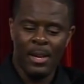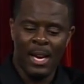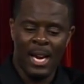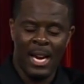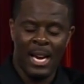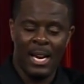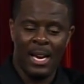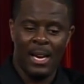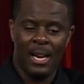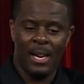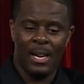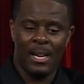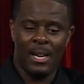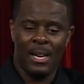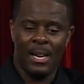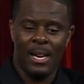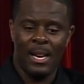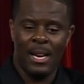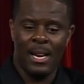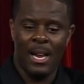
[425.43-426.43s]
and
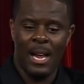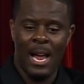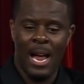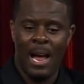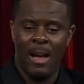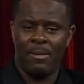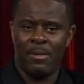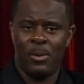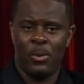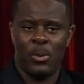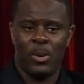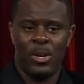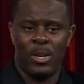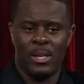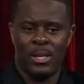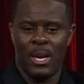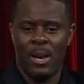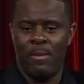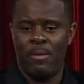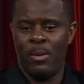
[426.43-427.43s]

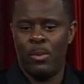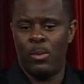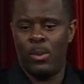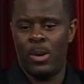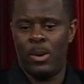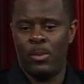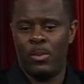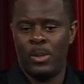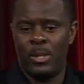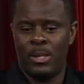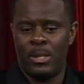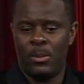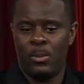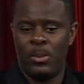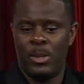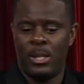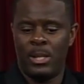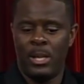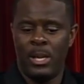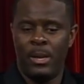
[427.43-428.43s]
afterwards everyone was,
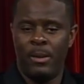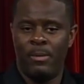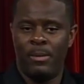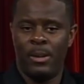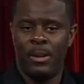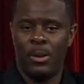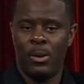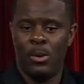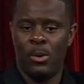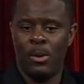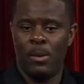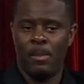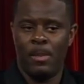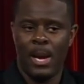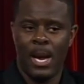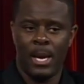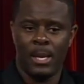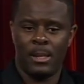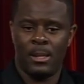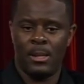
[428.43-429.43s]
was leaving, going
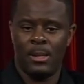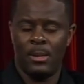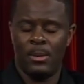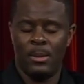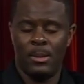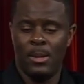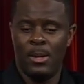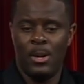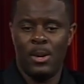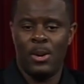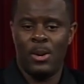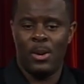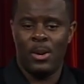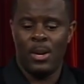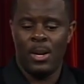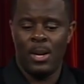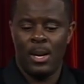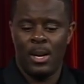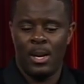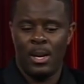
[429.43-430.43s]
back to
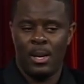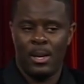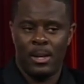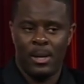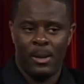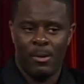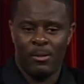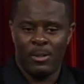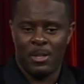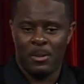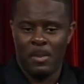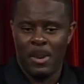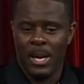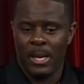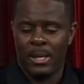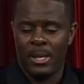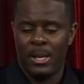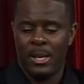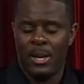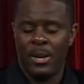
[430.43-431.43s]
uh, their
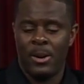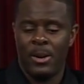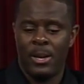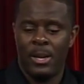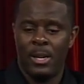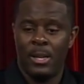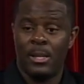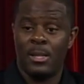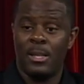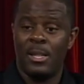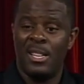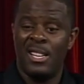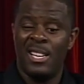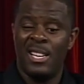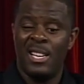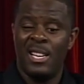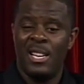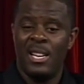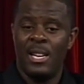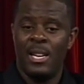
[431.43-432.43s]
respected areas.
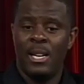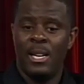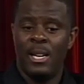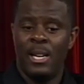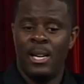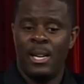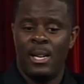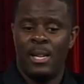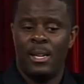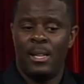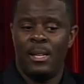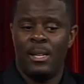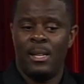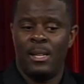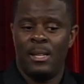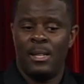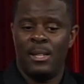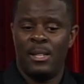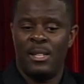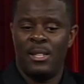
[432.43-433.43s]
And
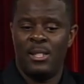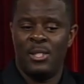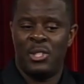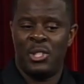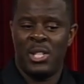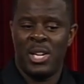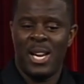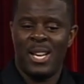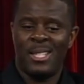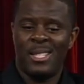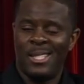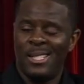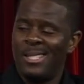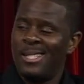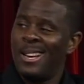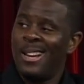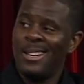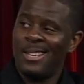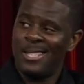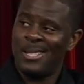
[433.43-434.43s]
Chancellor
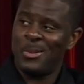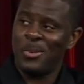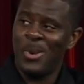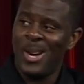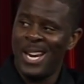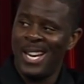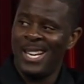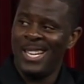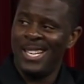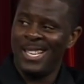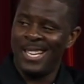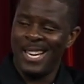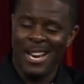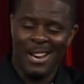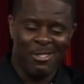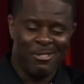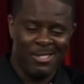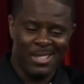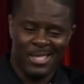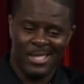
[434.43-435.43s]
Saunders White,
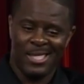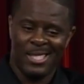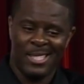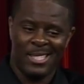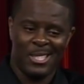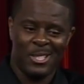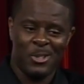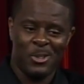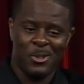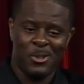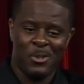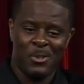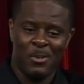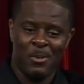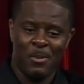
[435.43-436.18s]
God rest her soul,